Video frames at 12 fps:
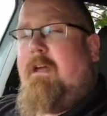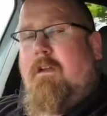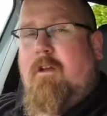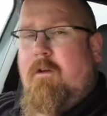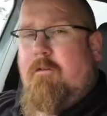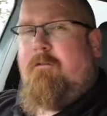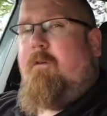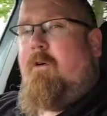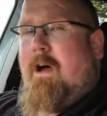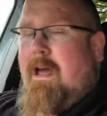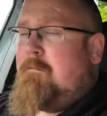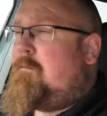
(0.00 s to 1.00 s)

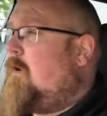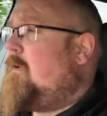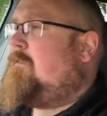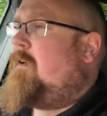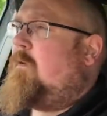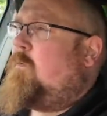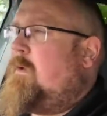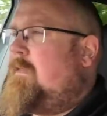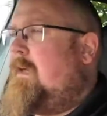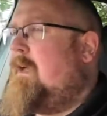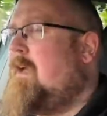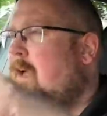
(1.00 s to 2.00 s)
Q4 and my time with it,